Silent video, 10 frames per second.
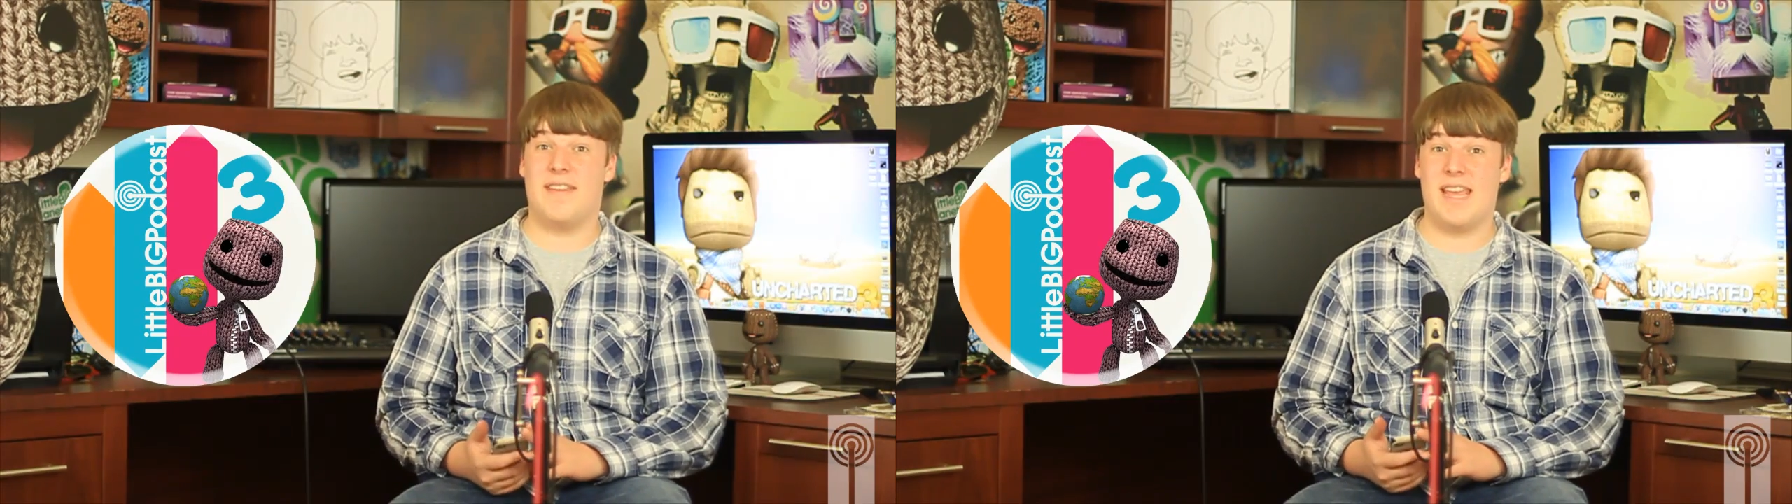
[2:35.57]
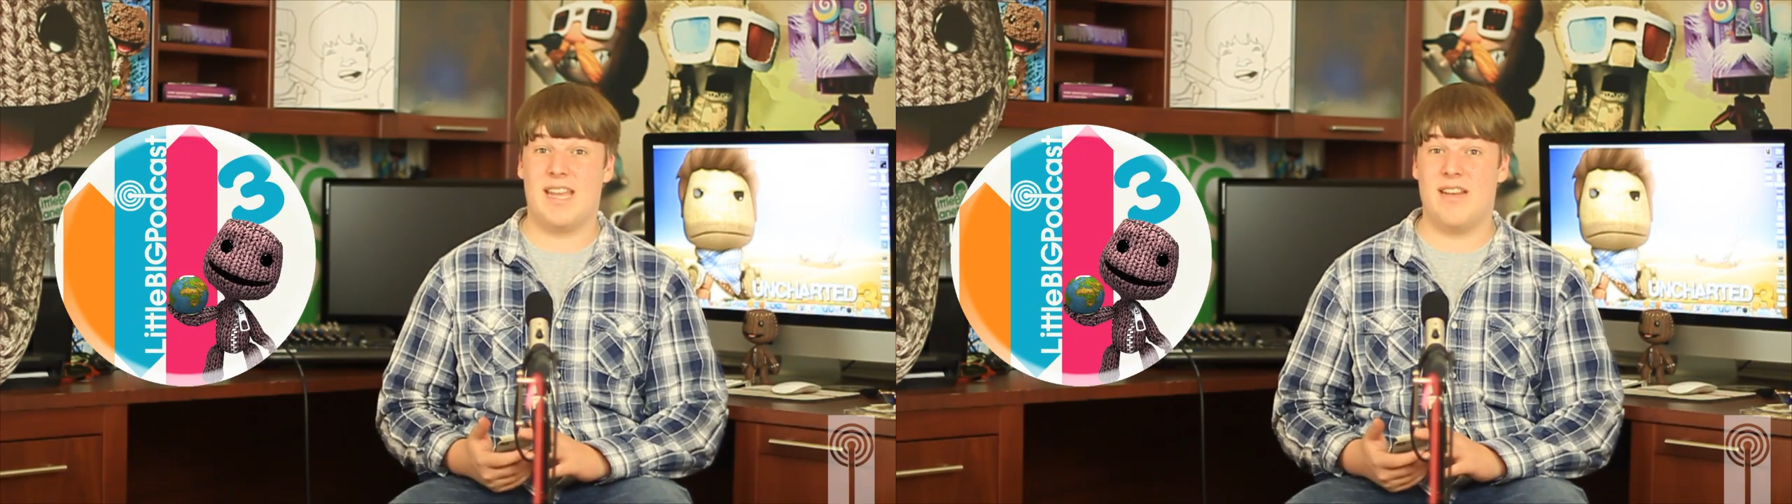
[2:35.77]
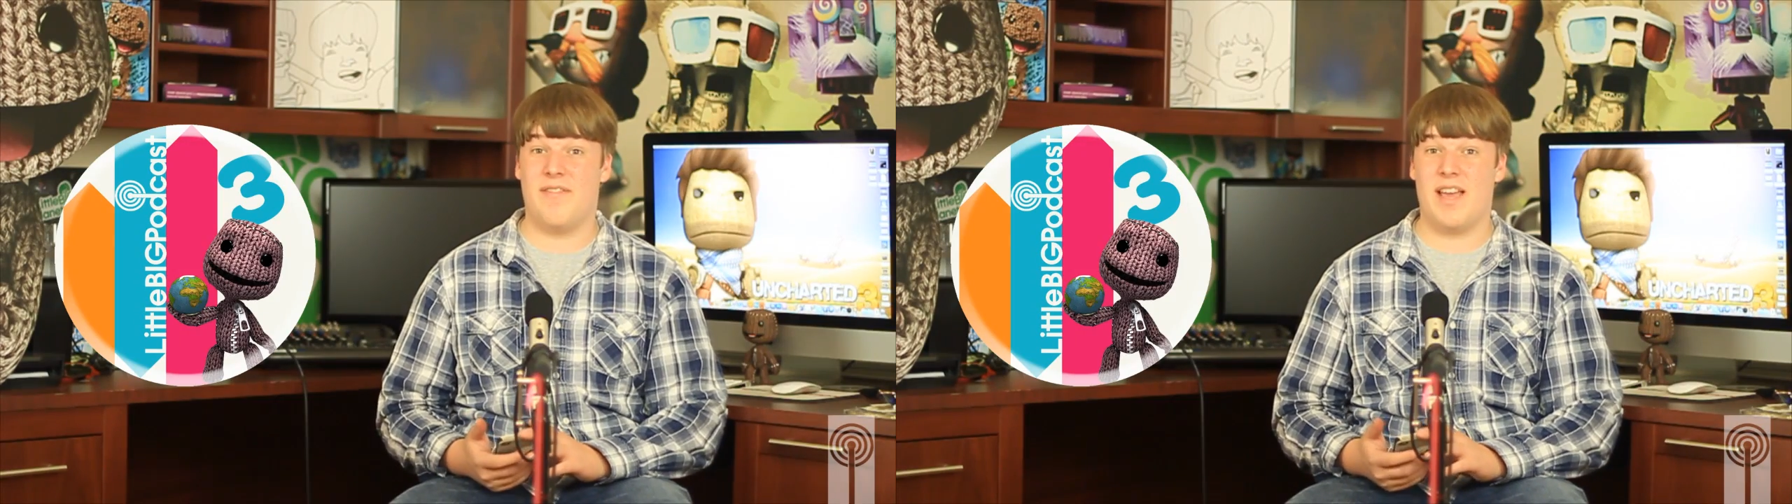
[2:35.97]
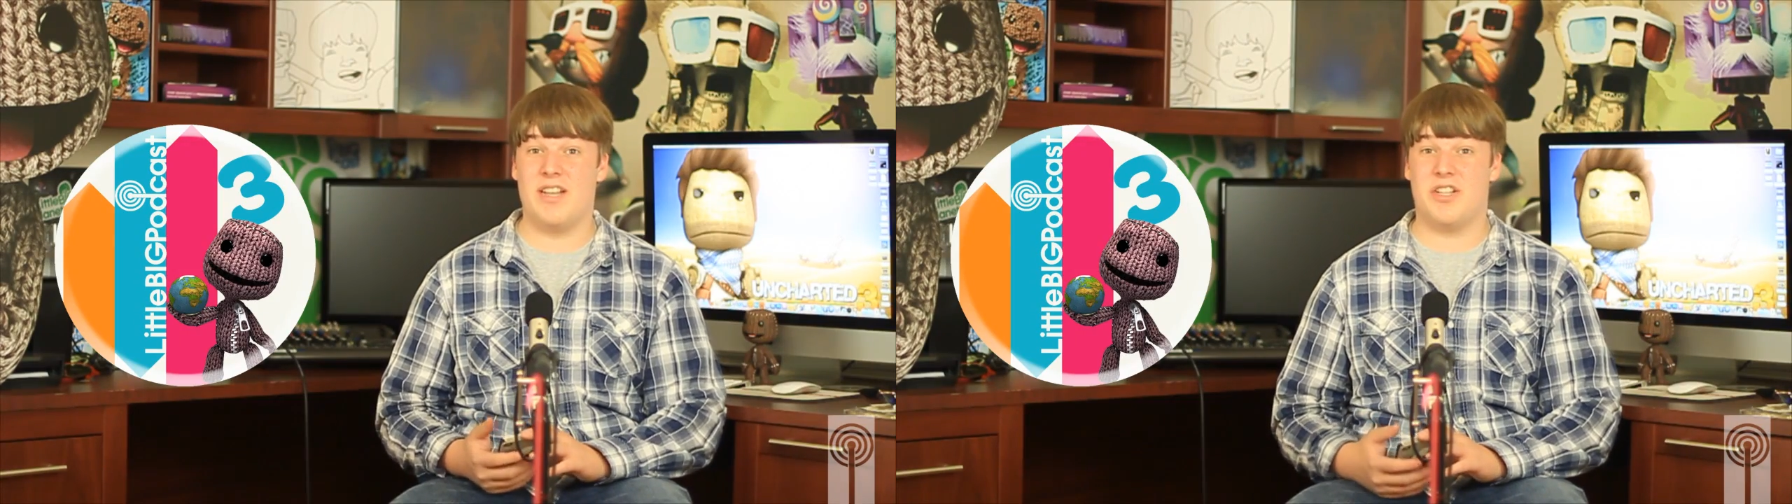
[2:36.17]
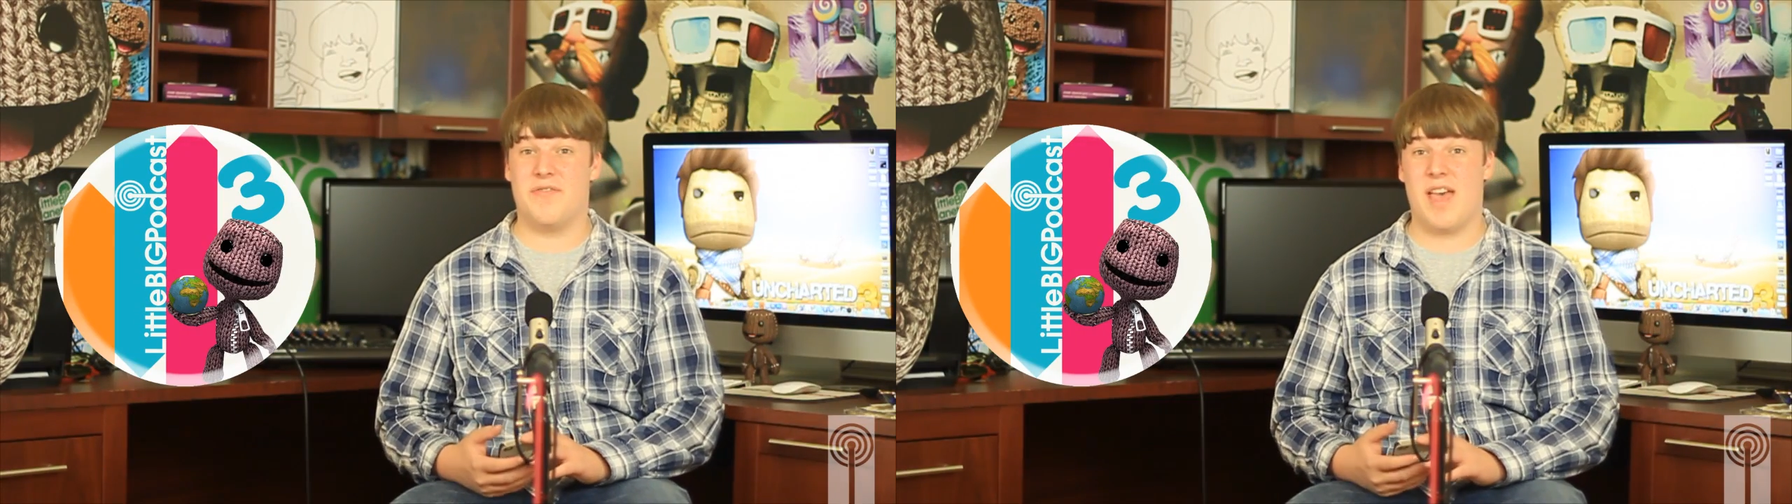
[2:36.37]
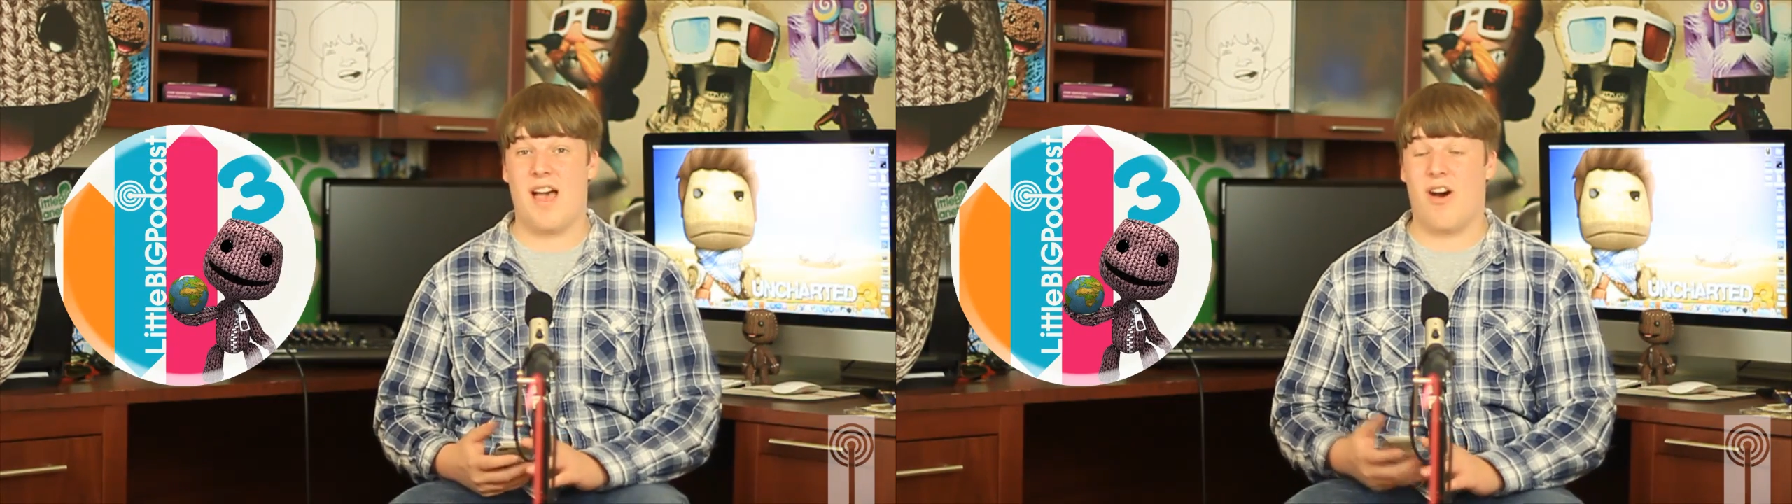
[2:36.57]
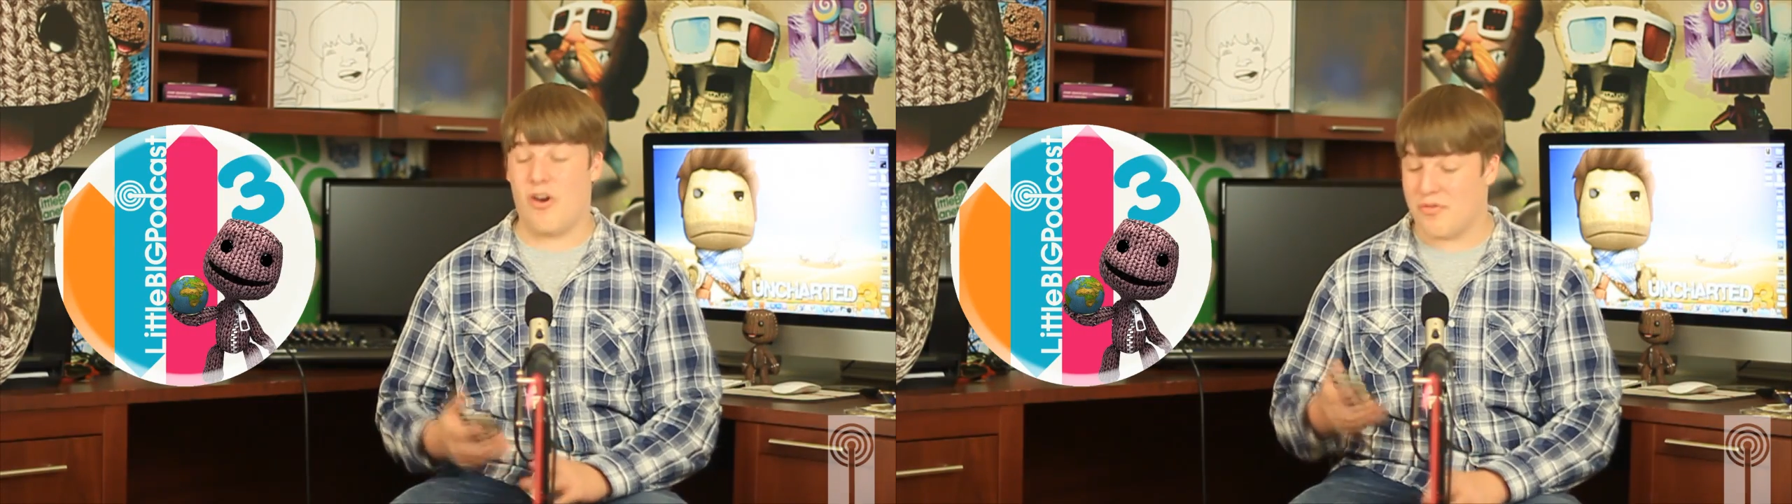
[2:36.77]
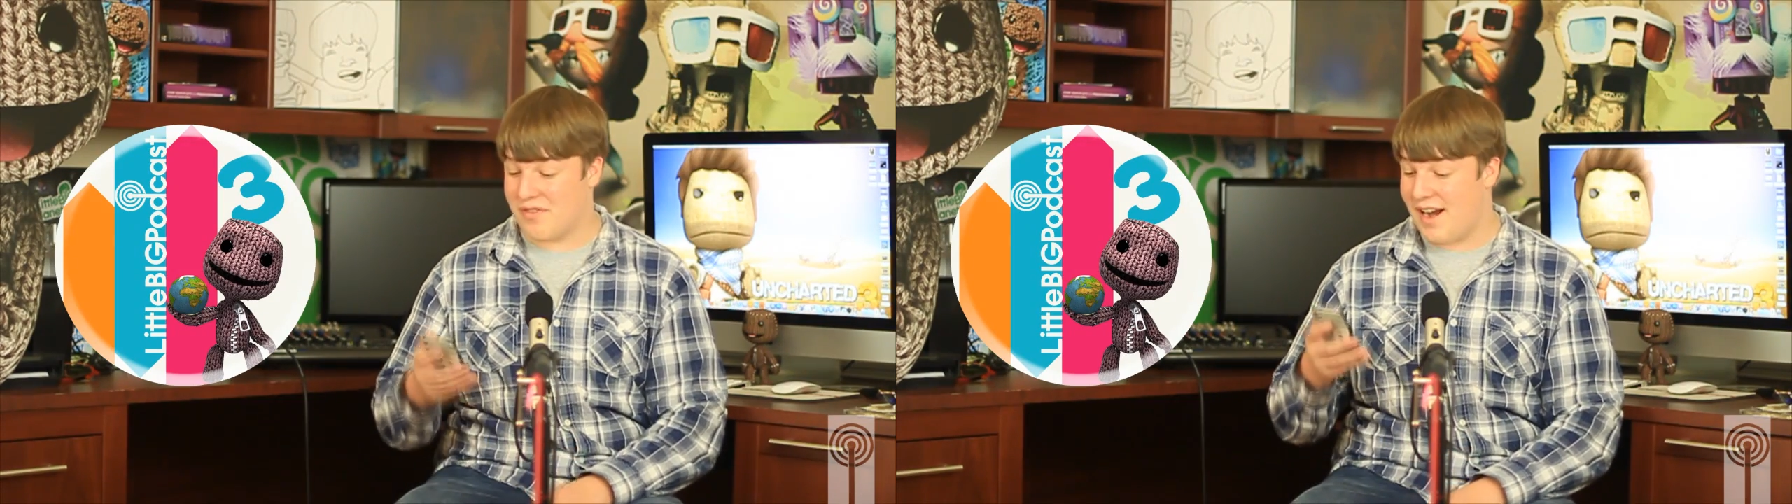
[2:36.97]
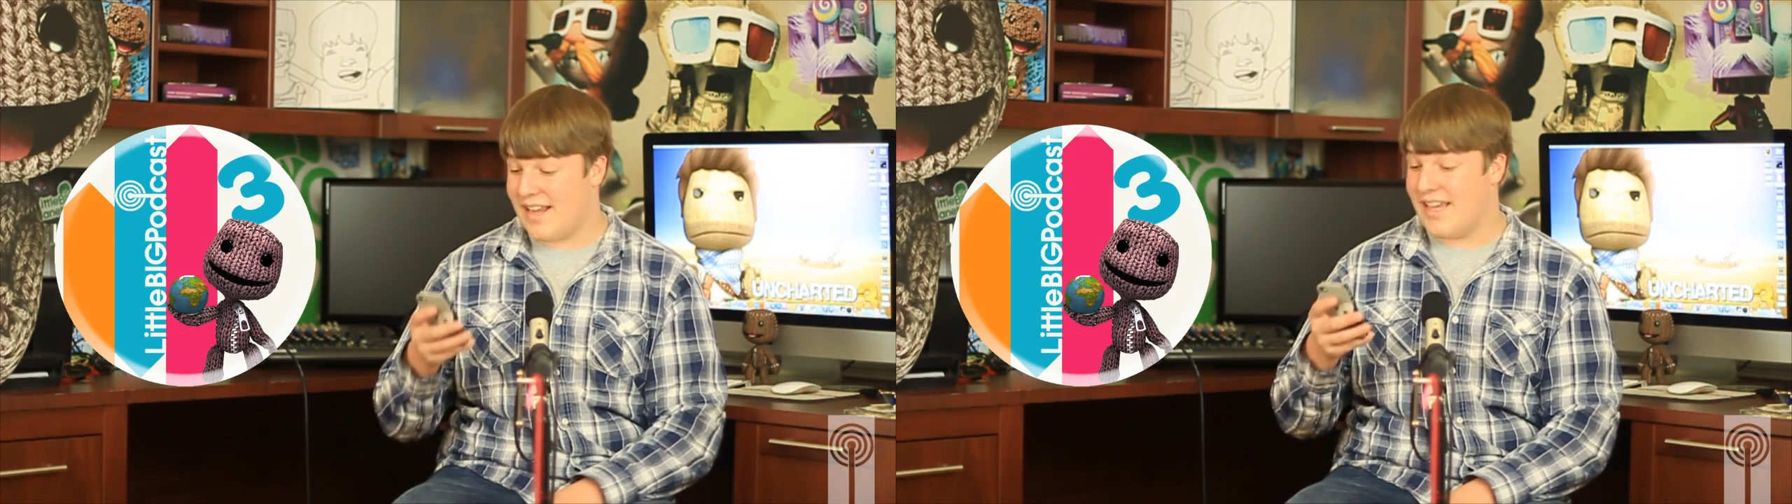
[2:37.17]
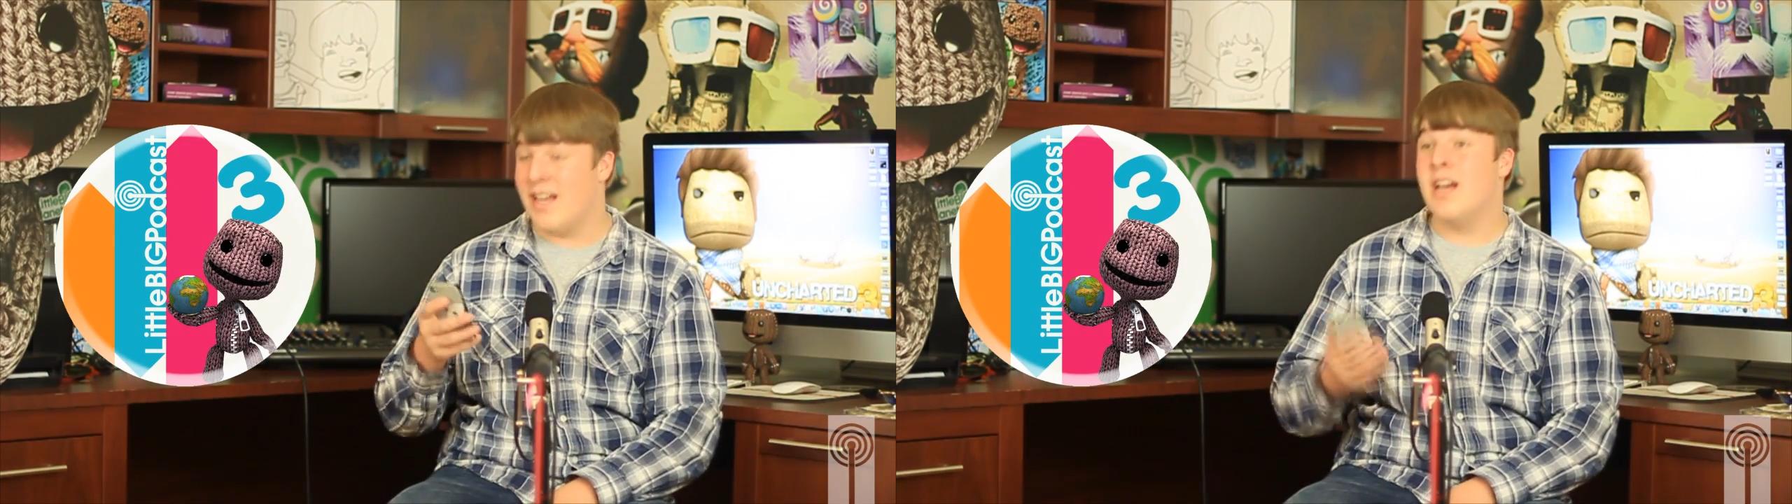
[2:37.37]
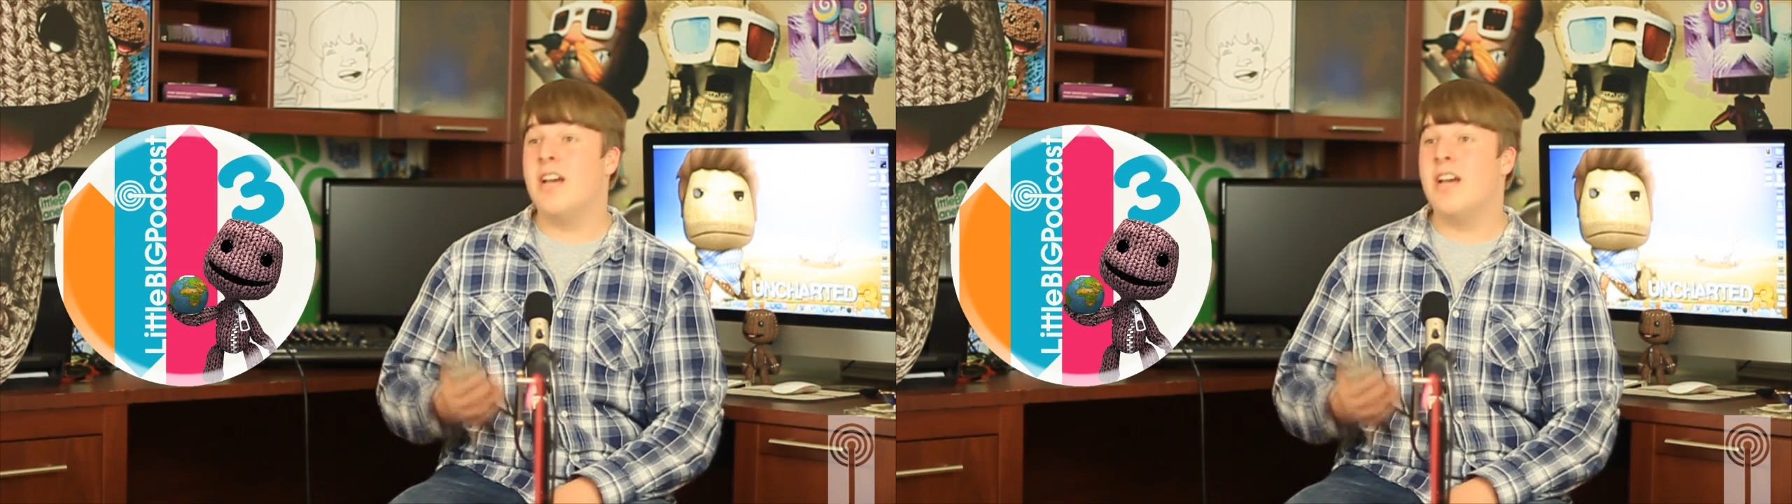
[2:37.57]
taken advantage of that already.